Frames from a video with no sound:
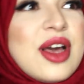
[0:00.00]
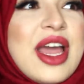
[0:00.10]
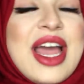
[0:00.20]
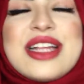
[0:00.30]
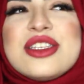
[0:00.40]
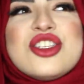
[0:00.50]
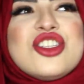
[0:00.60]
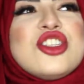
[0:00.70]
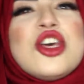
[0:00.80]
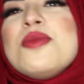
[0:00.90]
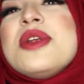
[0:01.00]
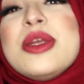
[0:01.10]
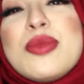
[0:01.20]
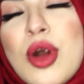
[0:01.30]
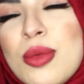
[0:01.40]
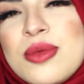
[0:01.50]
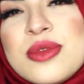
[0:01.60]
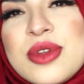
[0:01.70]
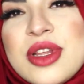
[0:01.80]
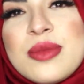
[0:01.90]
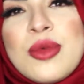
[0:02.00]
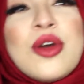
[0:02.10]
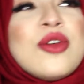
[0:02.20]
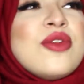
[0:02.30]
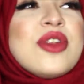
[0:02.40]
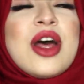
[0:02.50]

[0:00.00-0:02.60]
I had so many problems with him over